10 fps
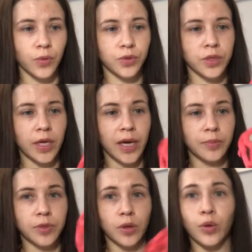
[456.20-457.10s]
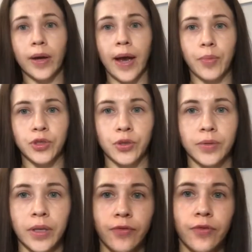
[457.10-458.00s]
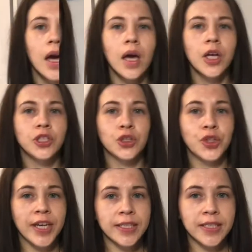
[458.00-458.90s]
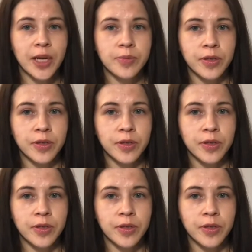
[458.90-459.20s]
types on Amazon. So next types